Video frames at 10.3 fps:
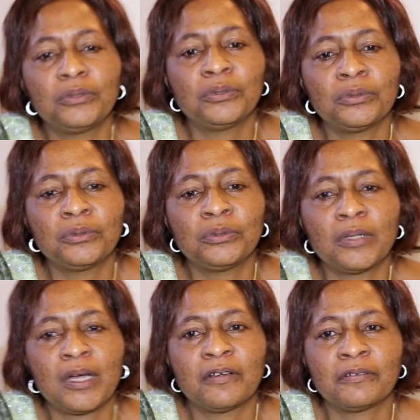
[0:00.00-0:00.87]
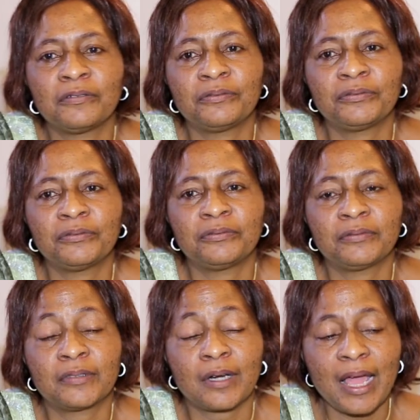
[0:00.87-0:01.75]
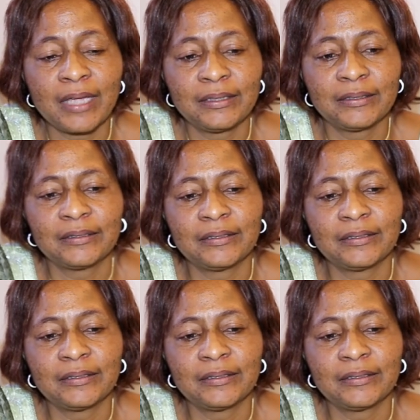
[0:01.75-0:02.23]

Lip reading: you have tried